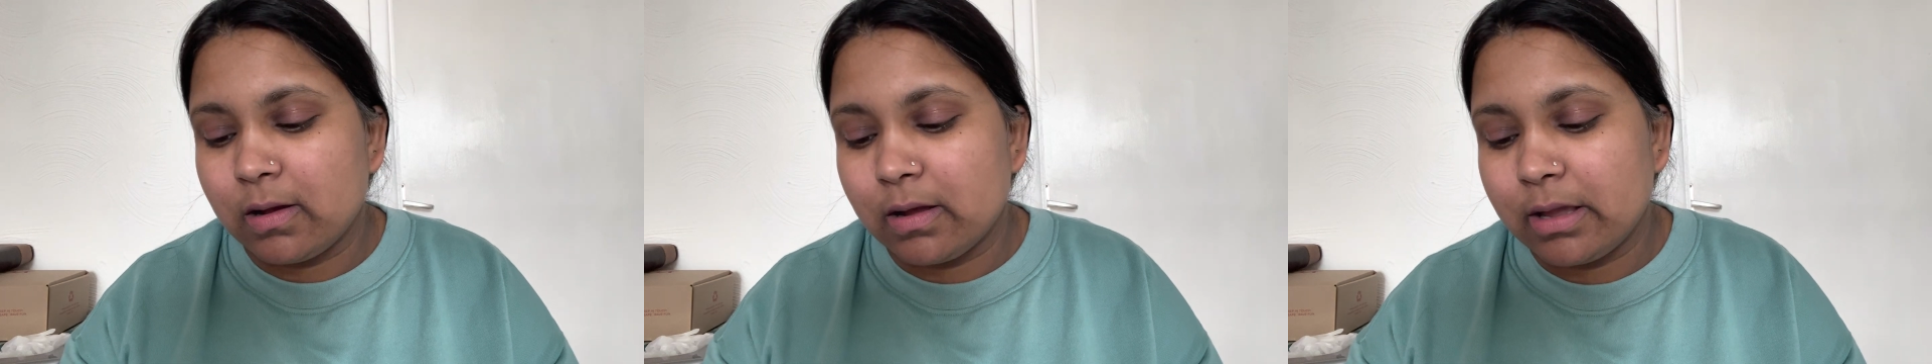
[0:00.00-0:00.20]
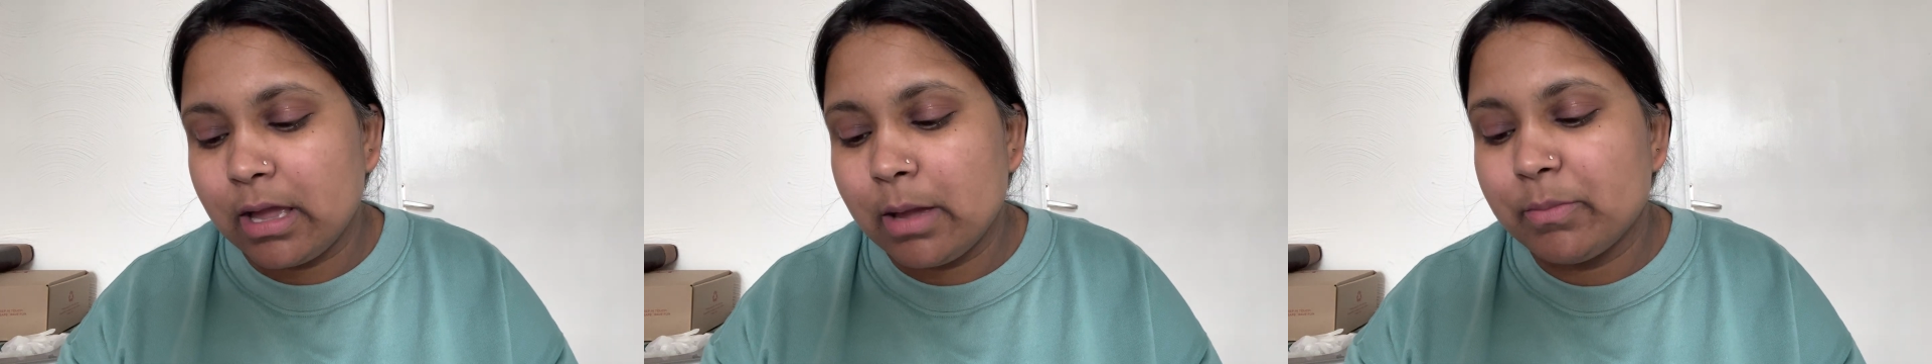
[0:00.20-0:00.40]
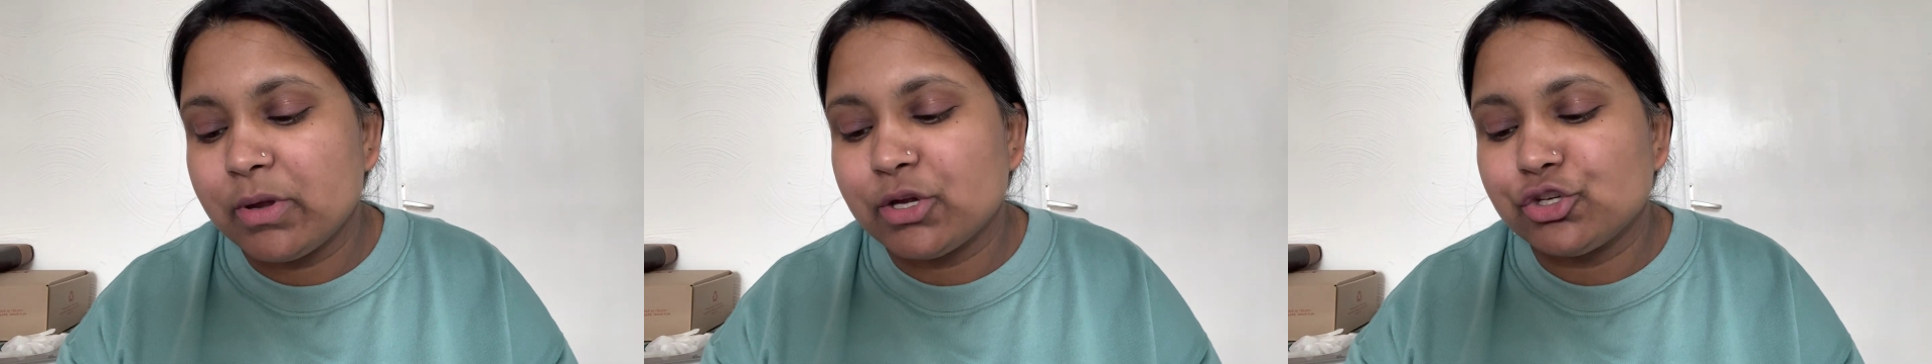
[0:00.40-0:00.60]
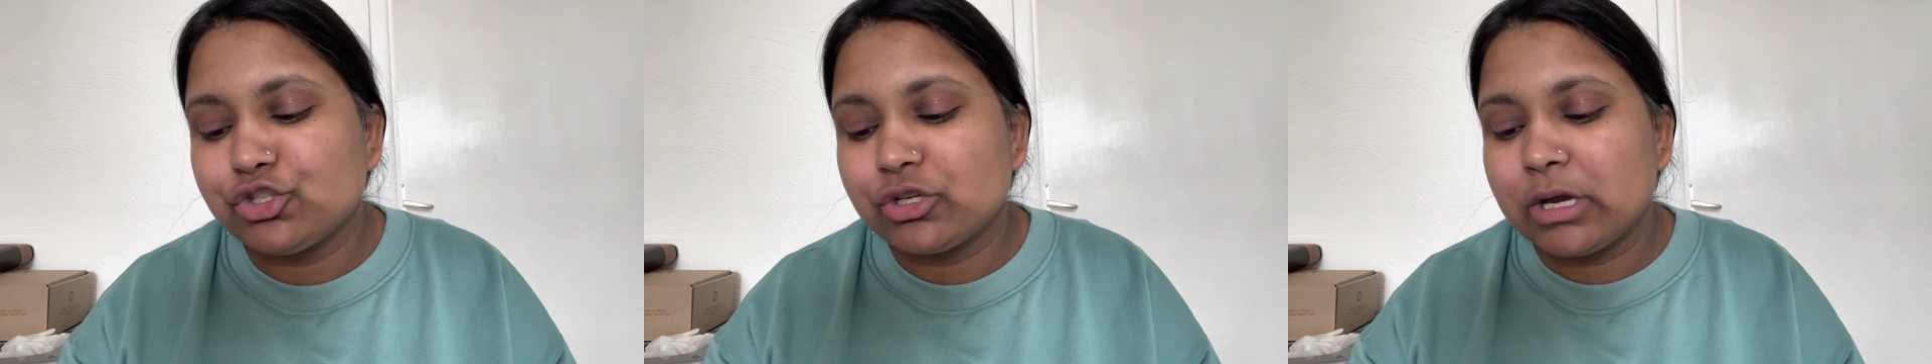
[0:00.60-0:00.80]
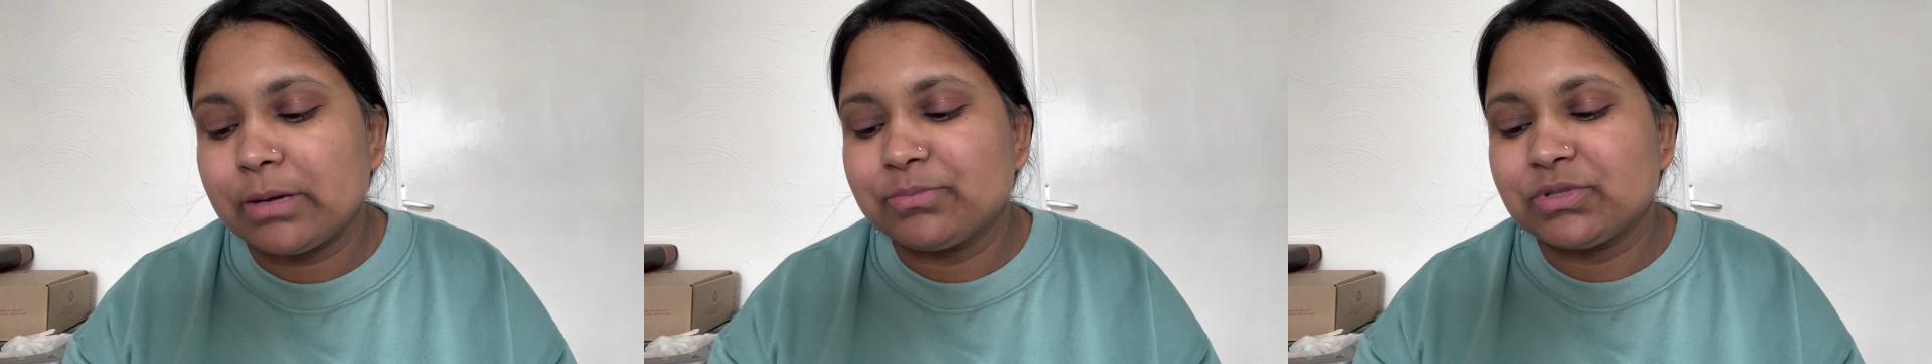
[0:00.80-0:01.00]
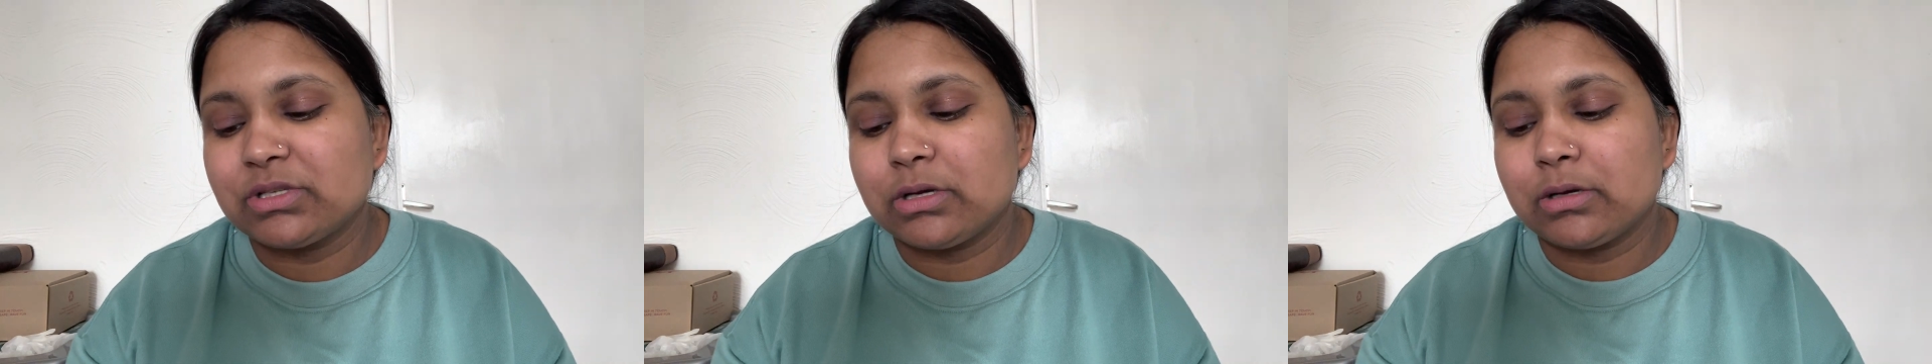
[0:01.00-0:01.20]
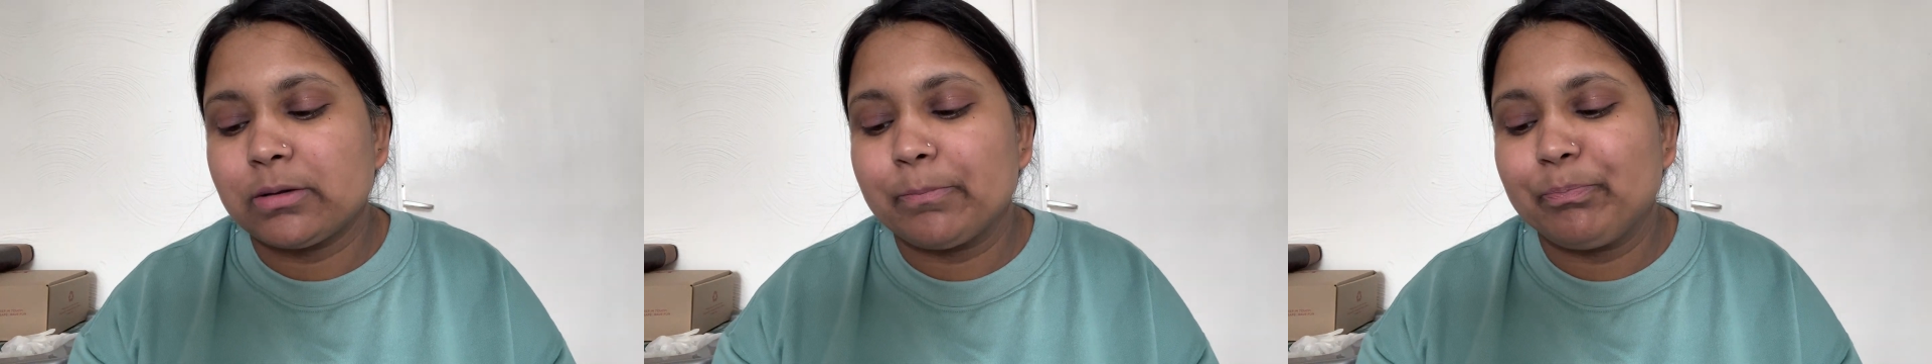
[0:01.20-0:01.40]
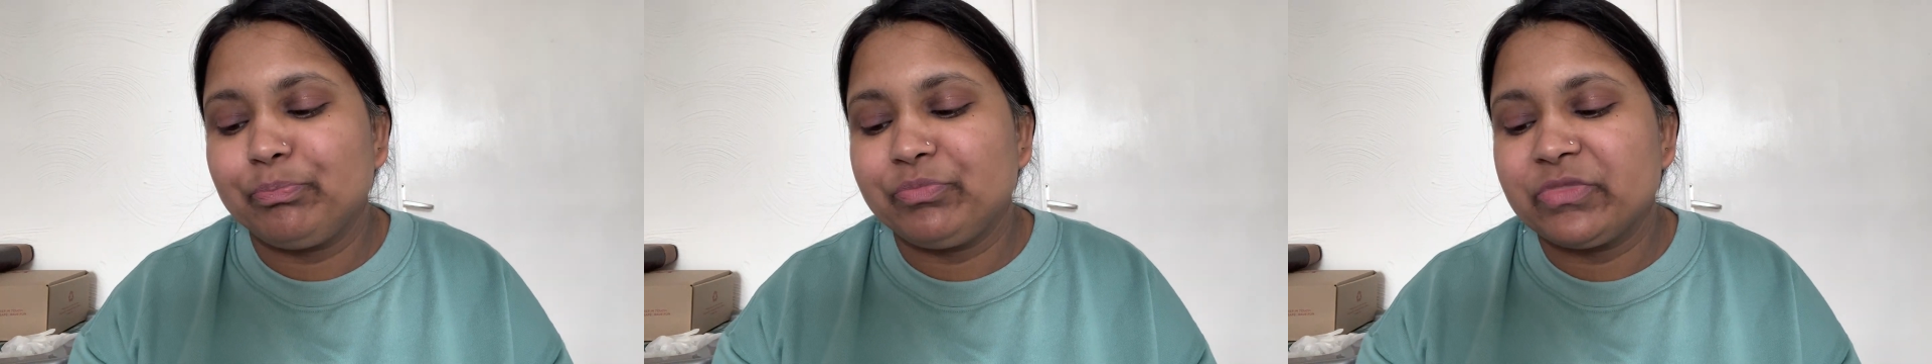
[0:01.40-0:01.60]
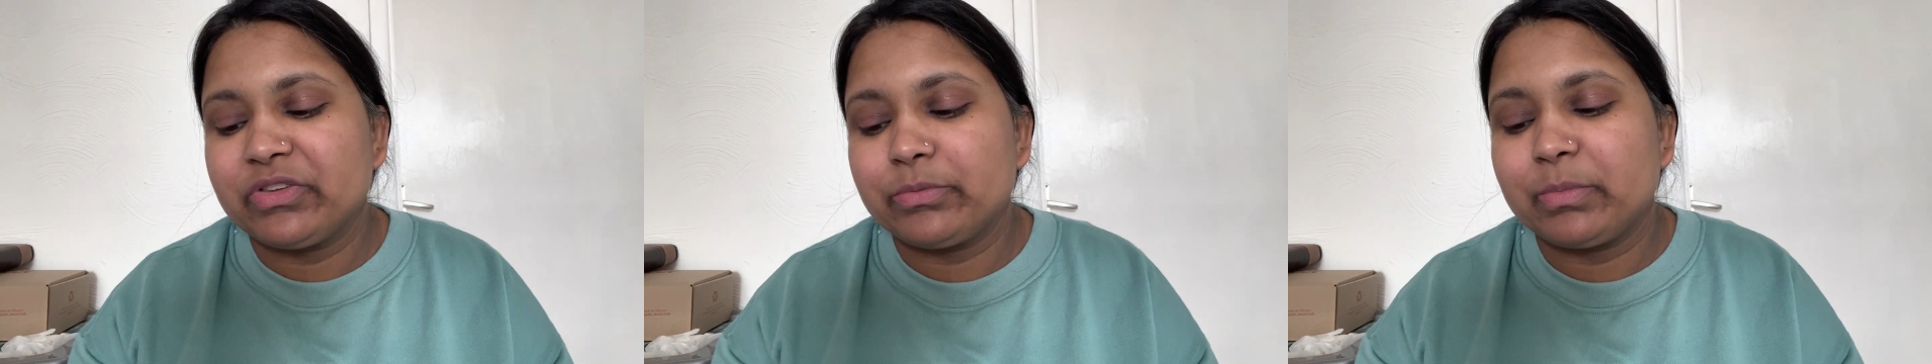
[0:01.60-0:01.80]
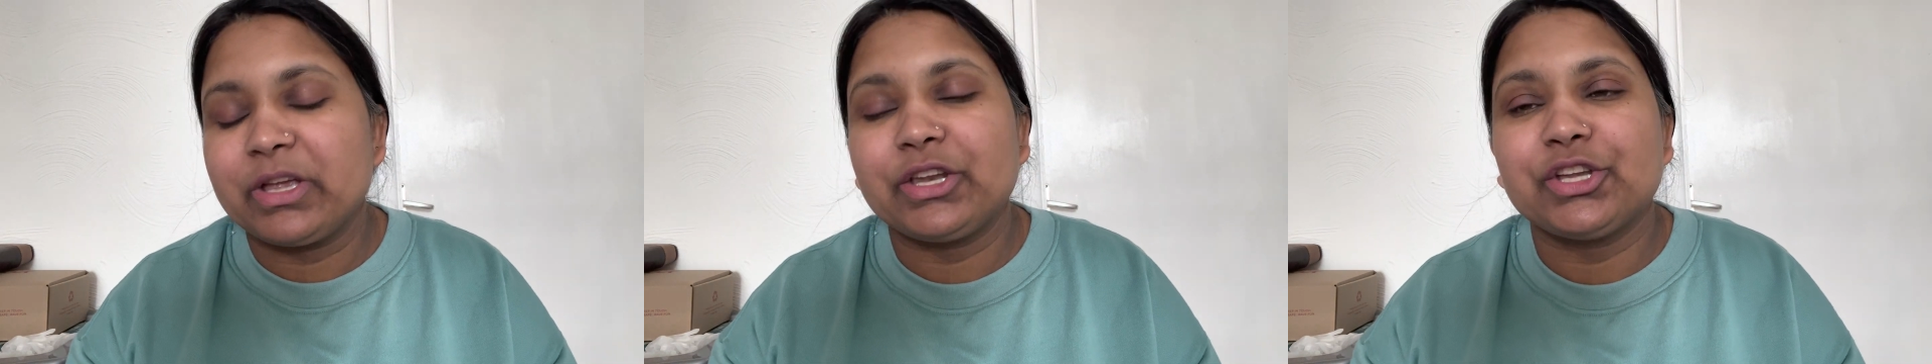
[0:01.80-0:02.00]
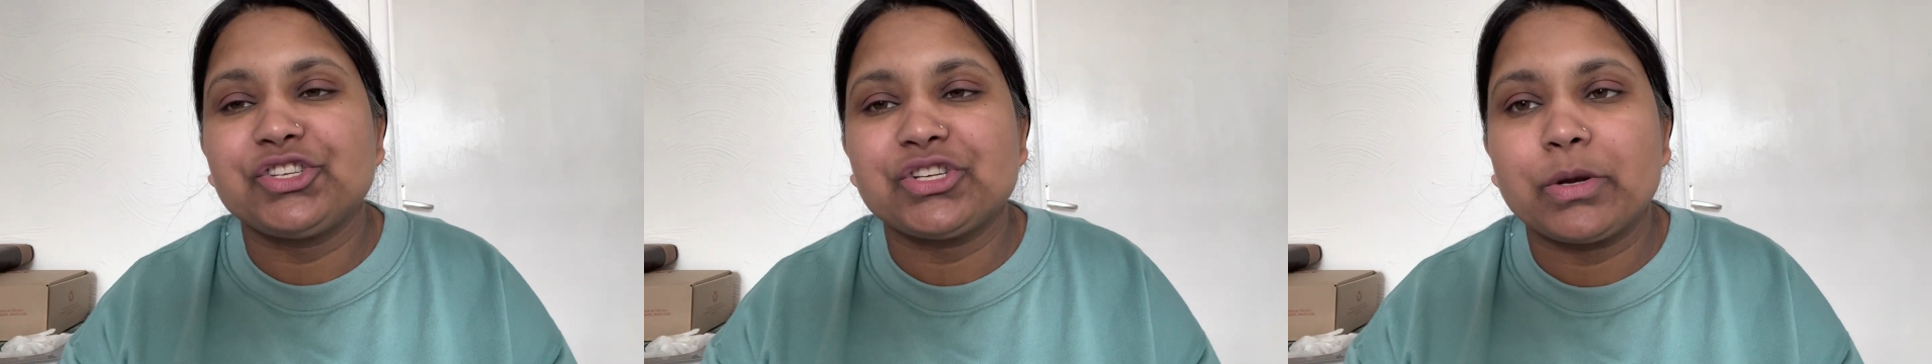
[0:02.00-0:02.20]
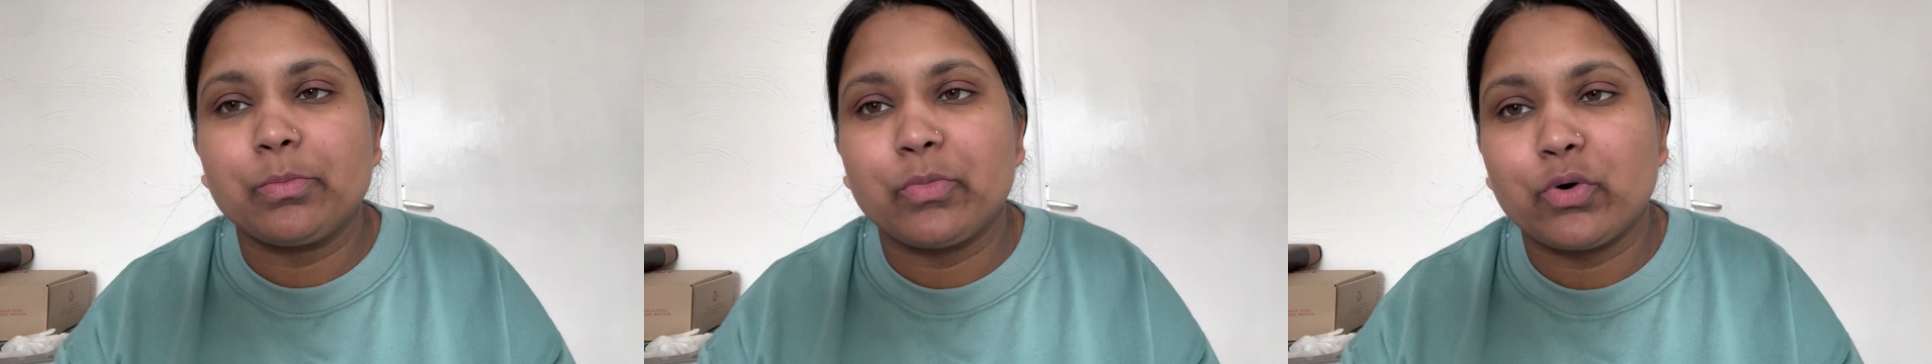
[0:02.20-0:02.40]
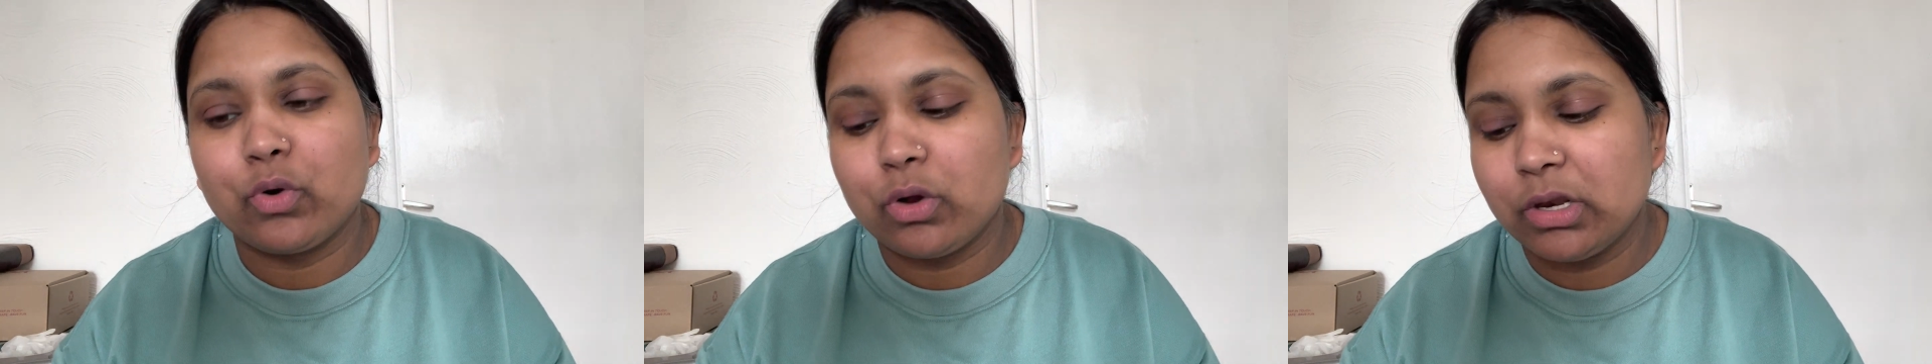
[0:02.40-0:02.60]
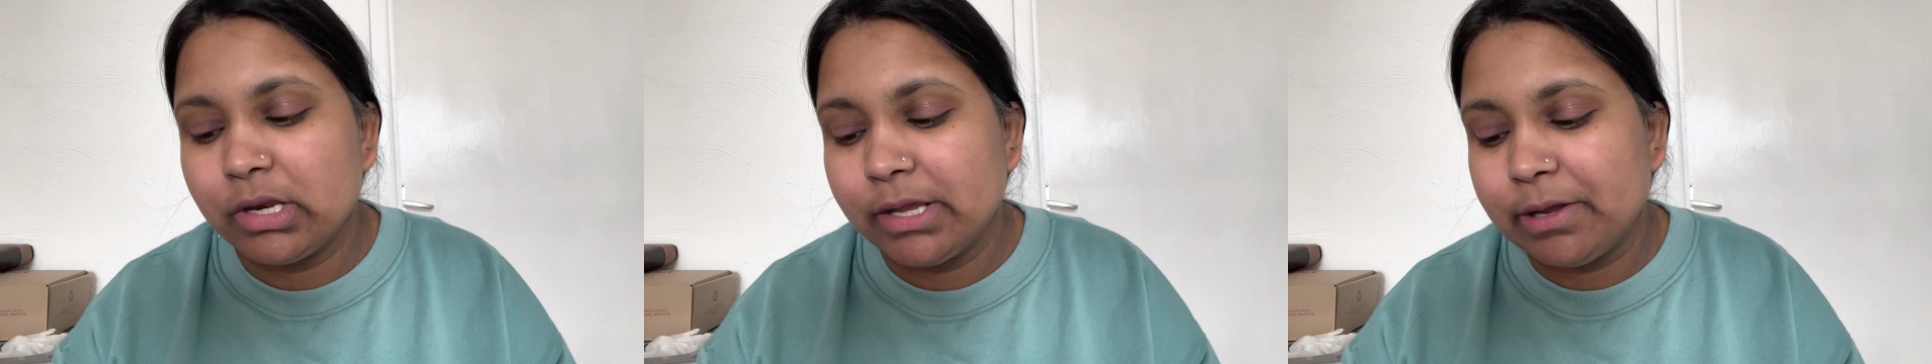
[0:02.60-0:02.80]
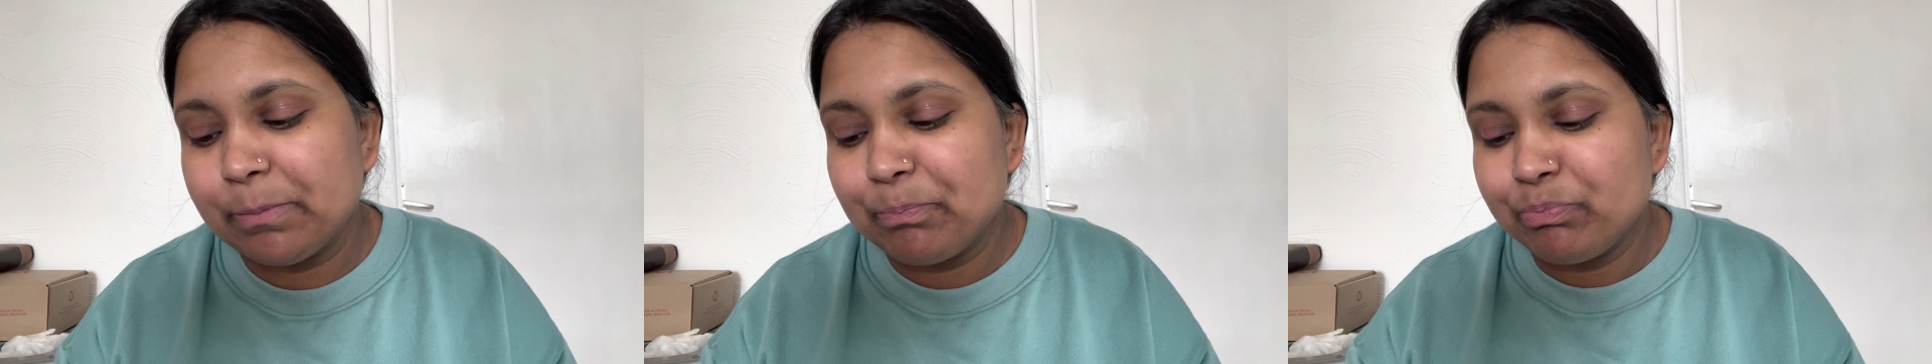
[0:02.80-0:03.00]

cabbage, capsicum, spinach, and broccoli.